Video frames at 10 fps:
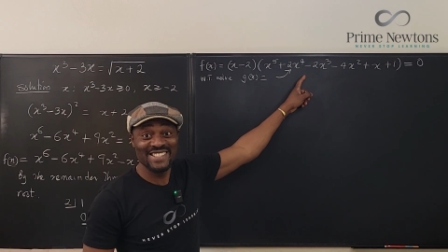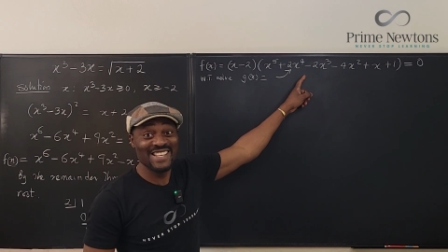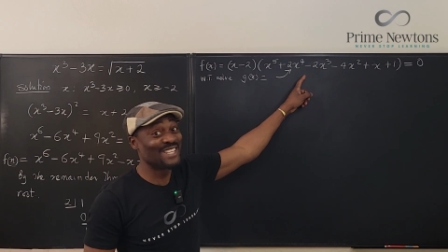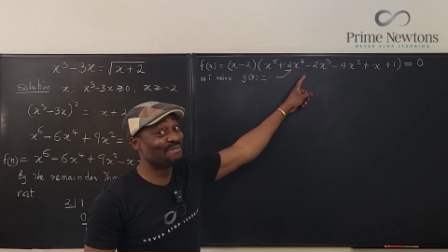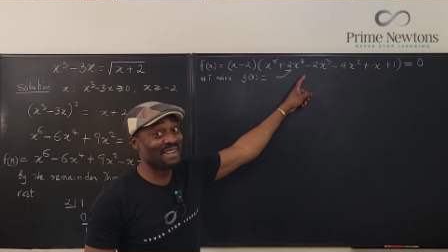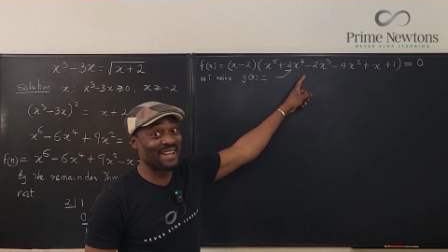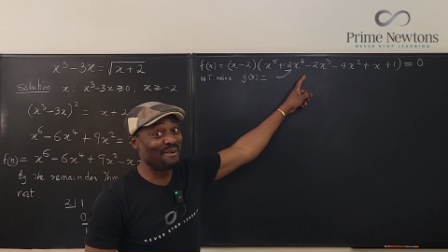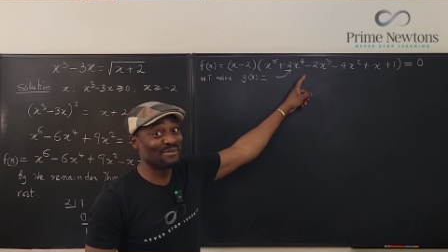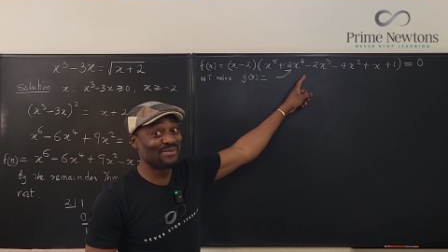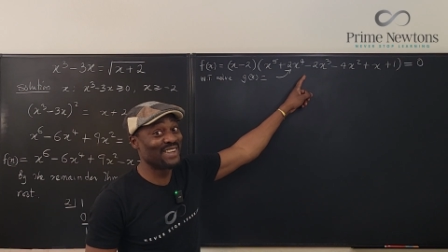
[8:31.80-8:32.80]
this
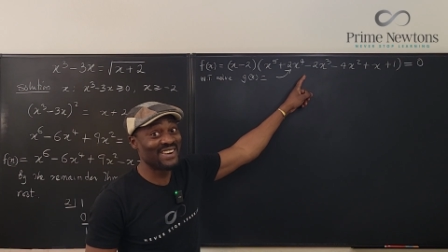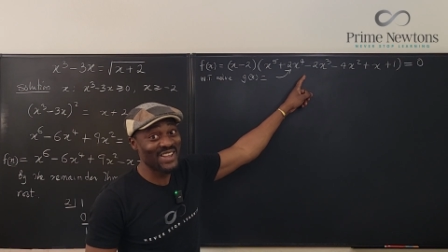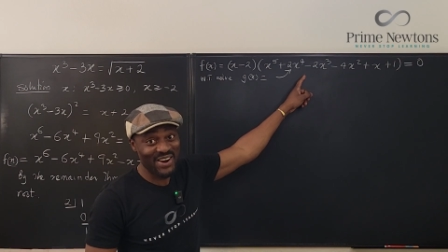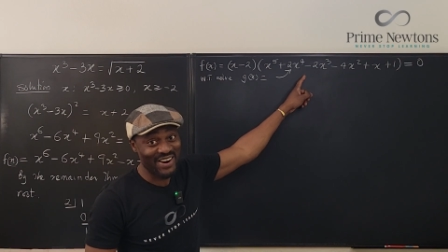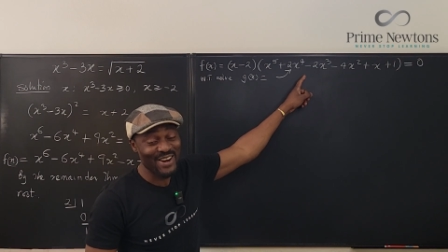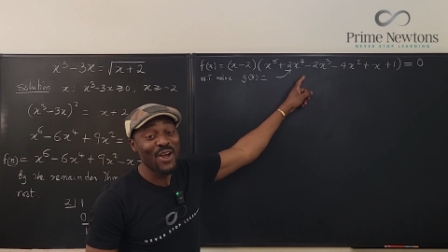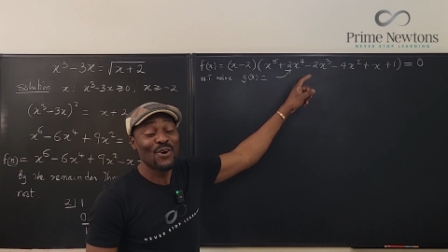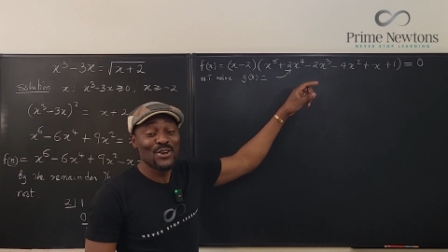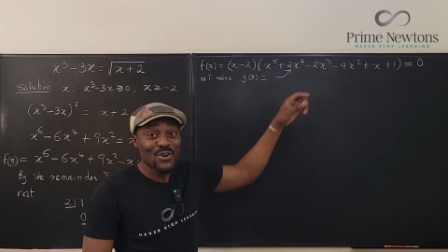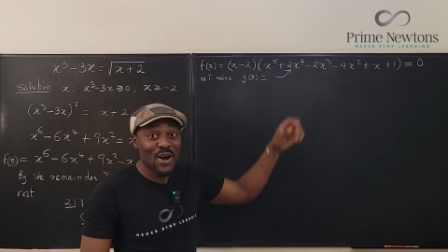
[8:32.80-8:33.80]
becomes very hard,
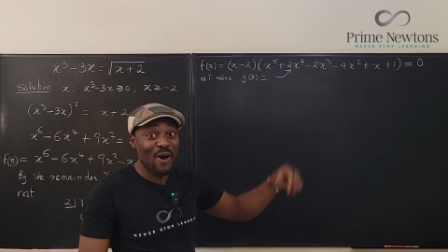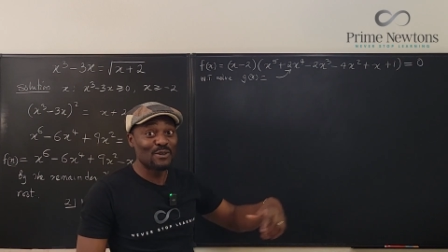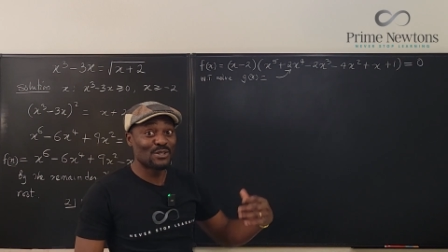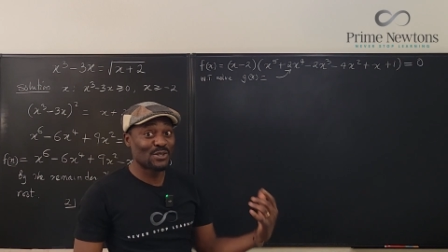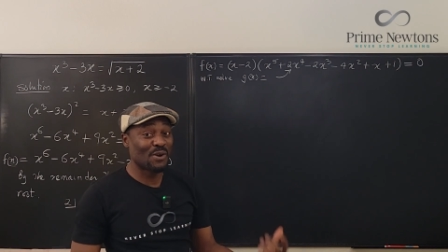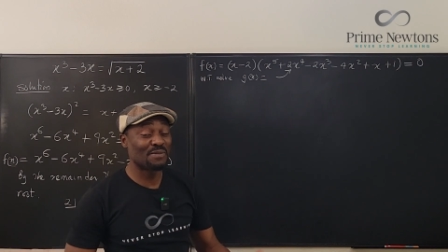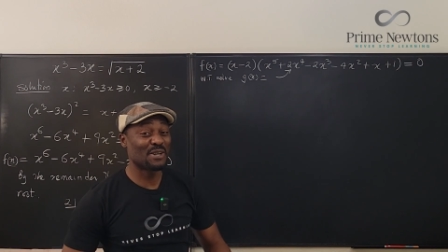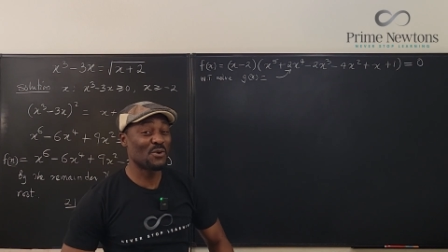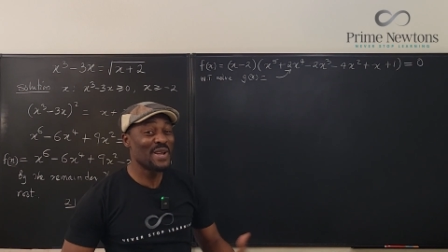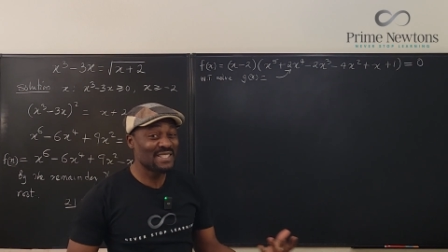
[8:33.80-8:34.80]
or you know how to solve a
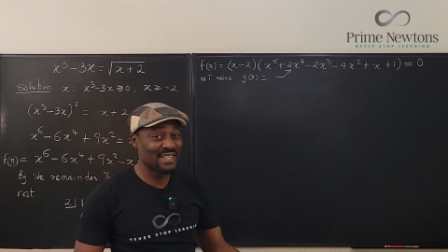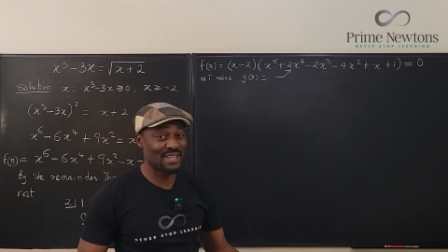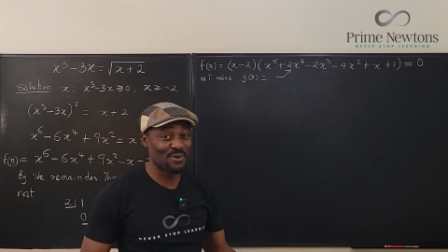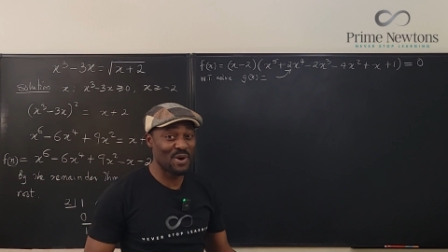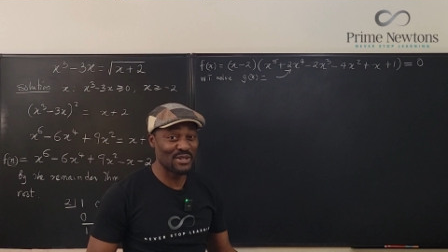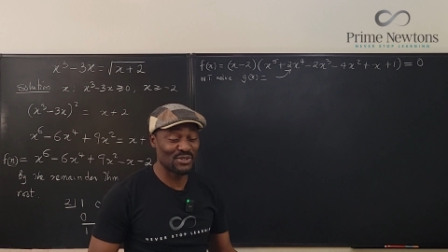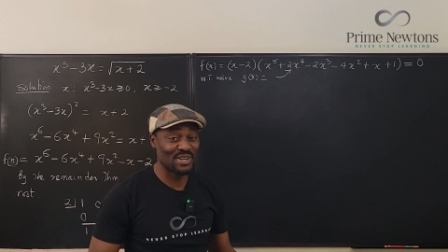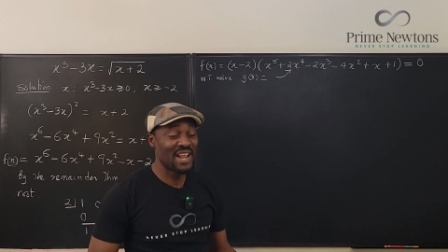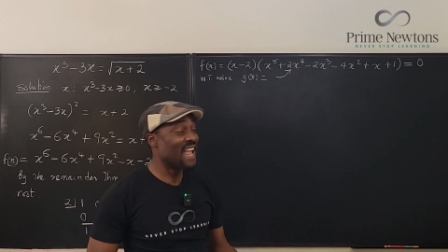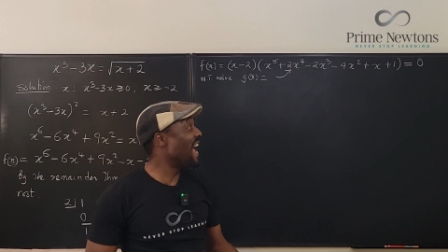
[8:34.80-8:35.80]
quintic
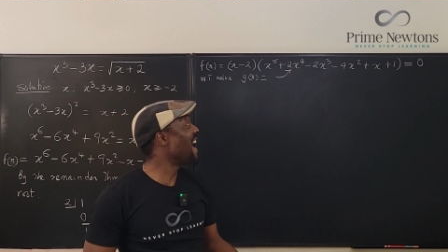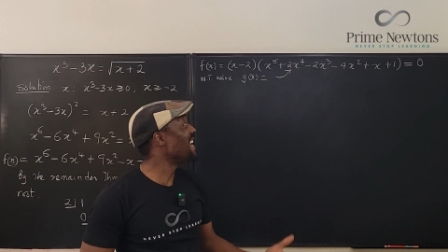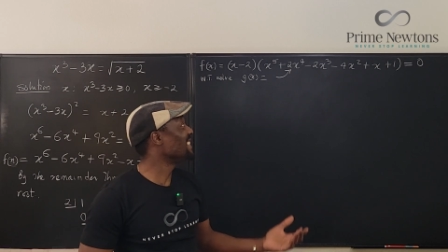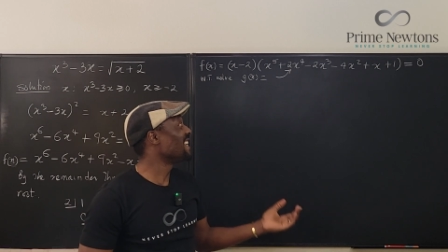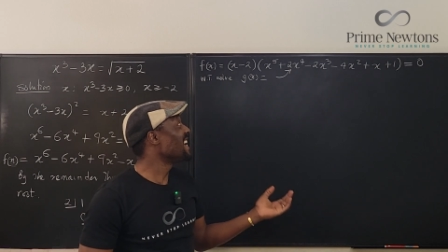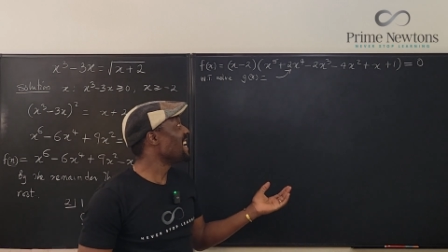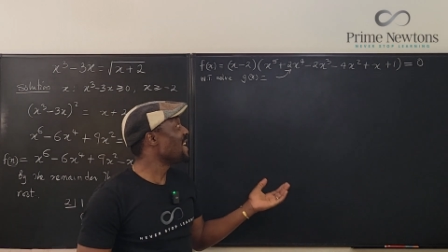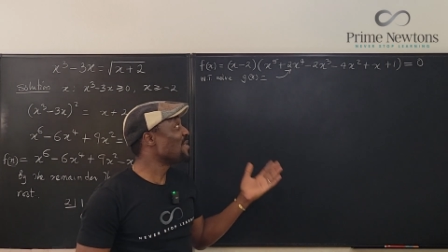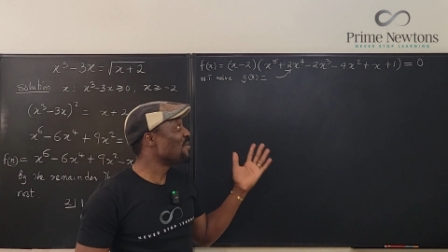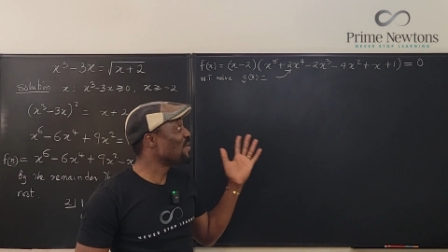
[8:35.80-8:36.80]
equation, and
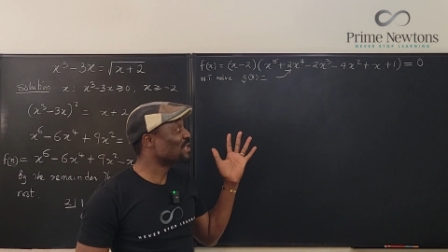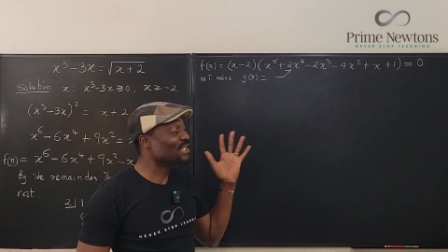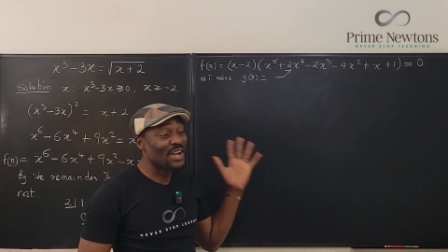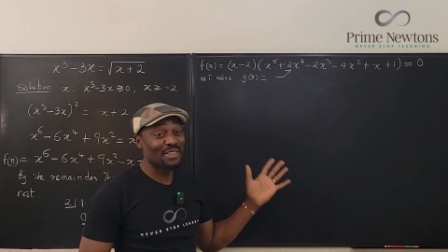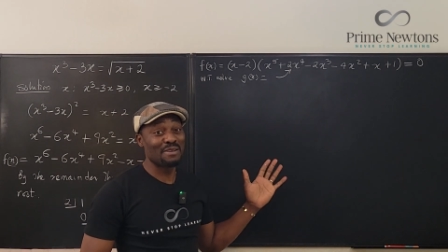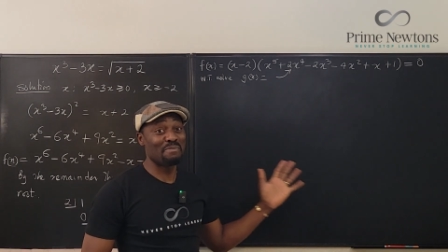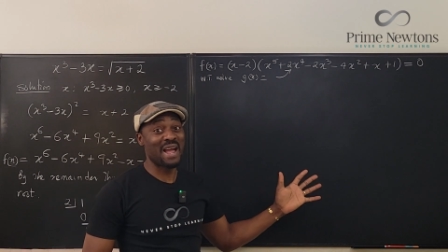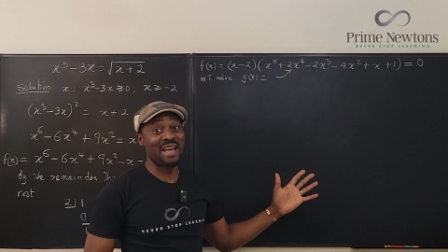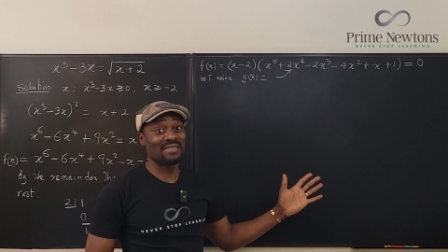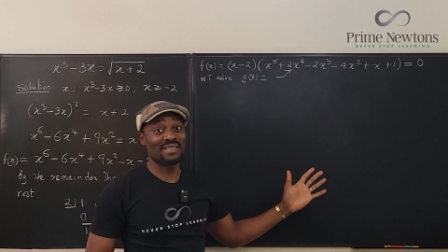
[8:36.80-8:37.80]
it was not the
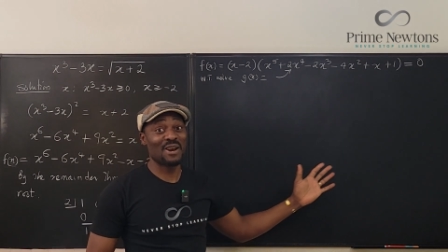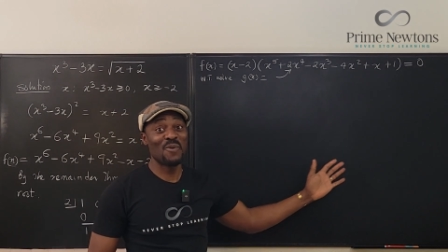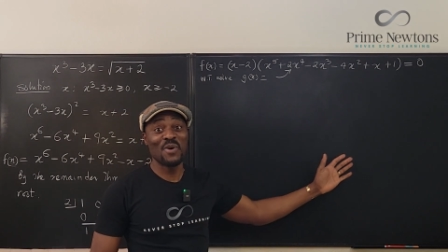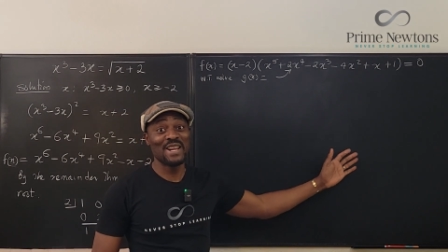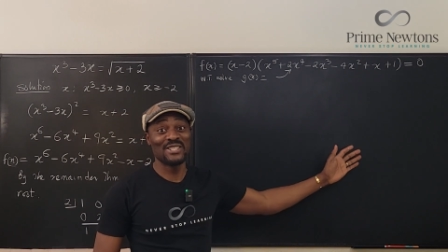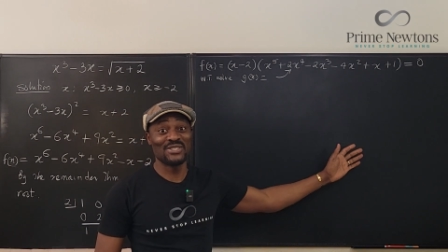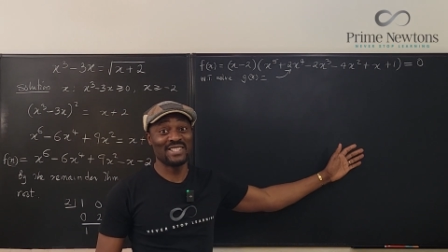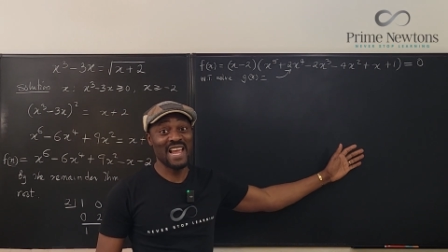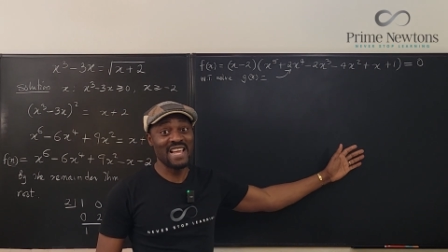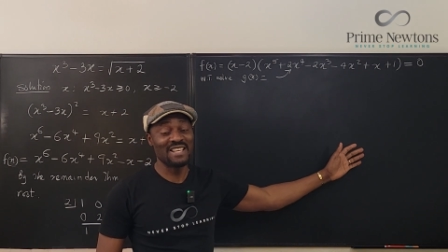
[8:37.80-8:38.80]
path that I wanted to
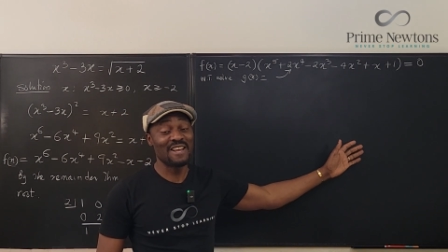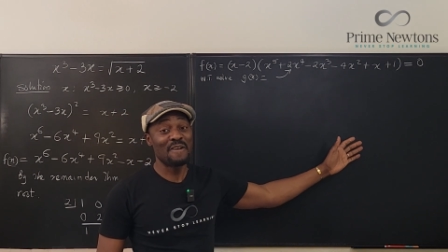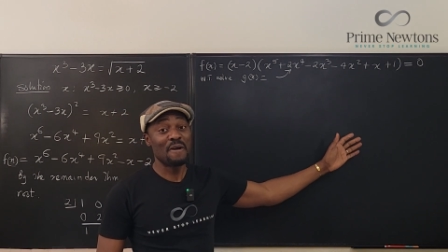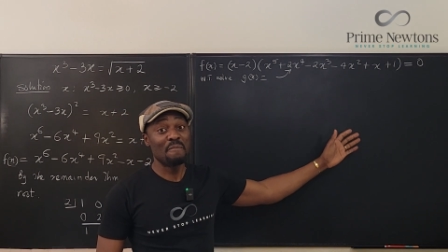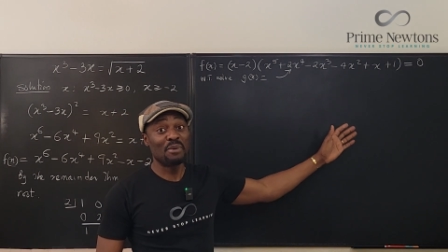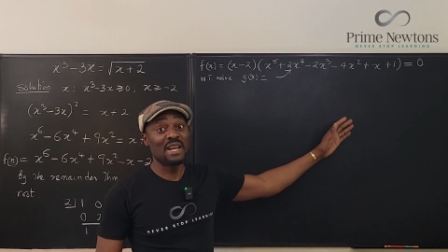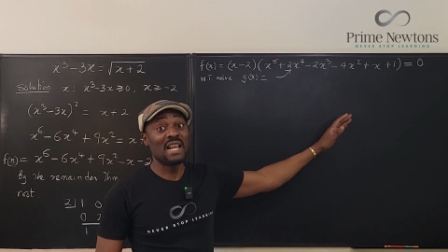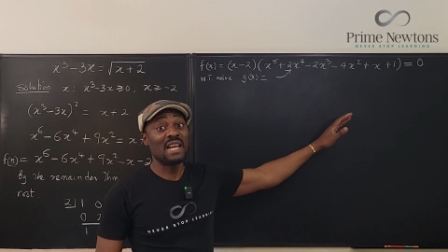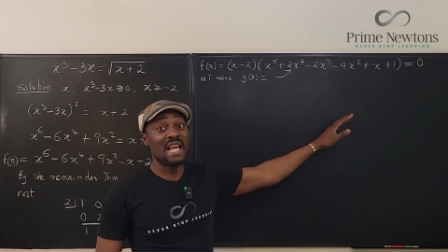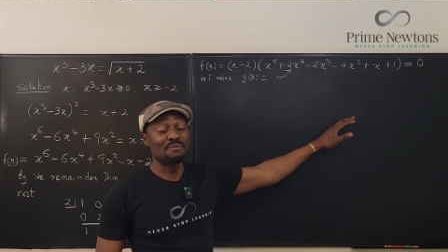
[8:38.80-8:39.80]
take but
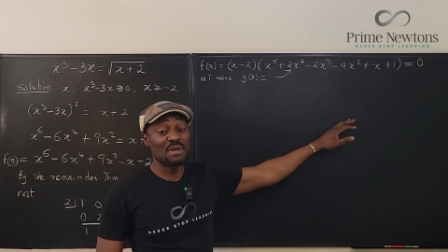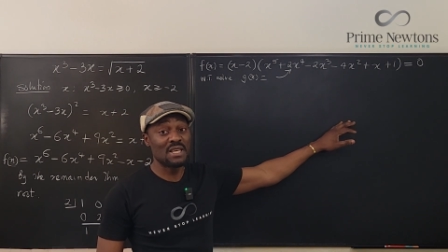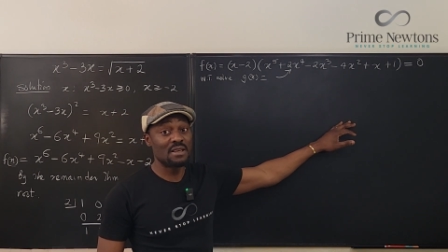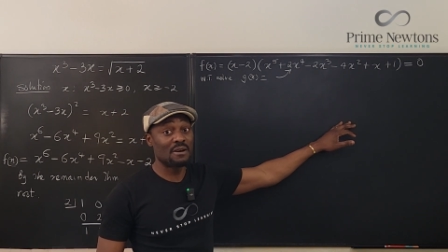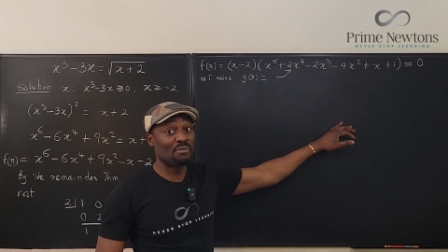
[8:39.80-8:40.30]
it led me here.